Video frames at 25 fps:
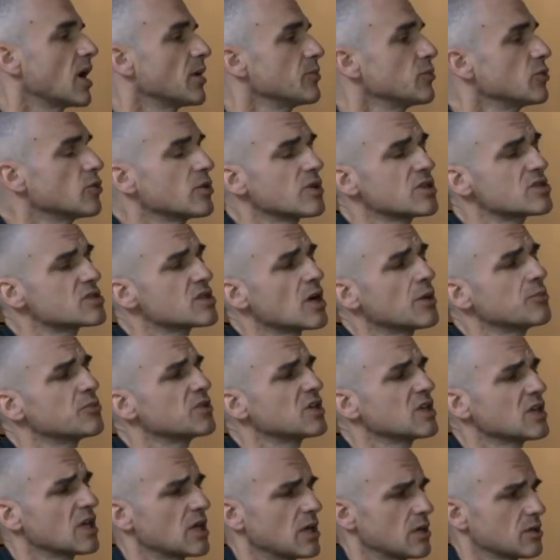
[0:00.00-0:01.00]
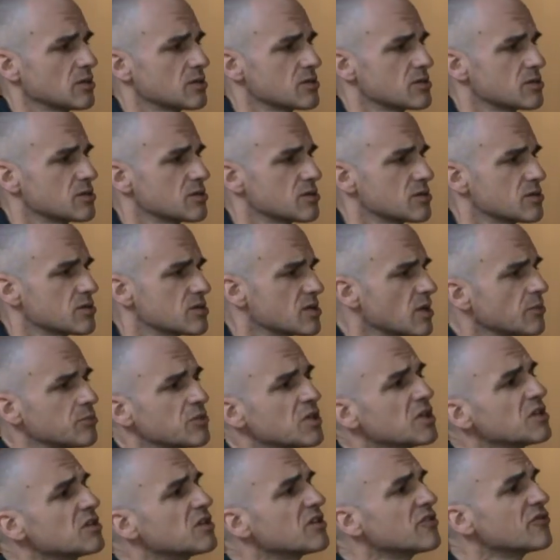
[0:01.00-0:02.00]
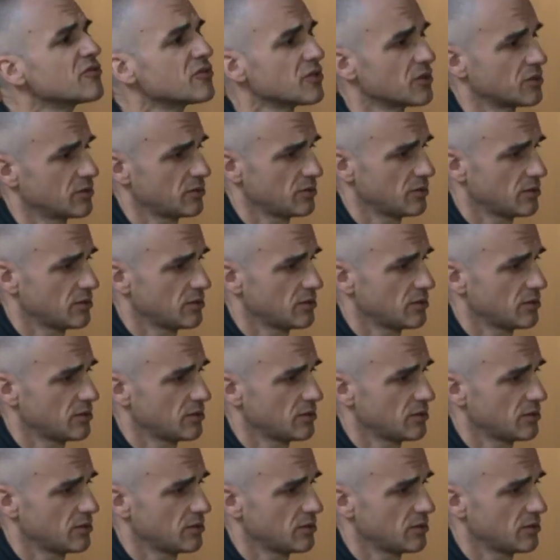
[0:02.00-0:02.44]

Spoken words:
I'm doing something else, something different.